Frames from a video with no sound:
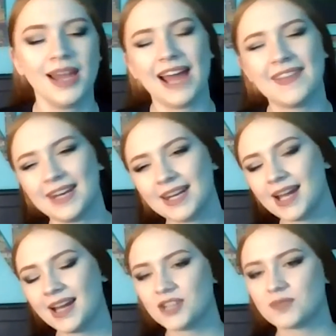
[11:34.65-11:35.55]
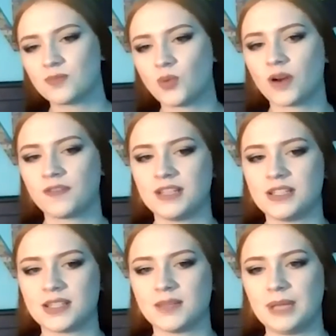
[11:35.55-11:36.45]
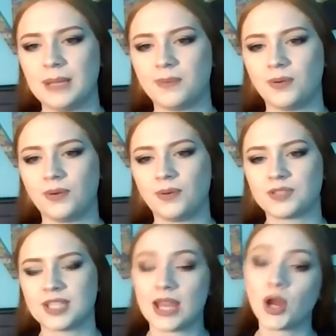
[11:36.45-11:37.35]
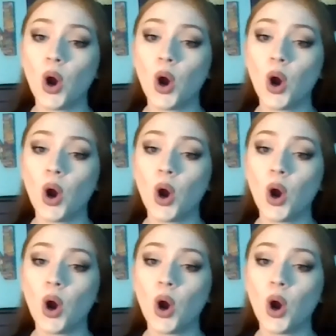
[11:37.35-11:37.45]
And then it kind of morphed into people saying,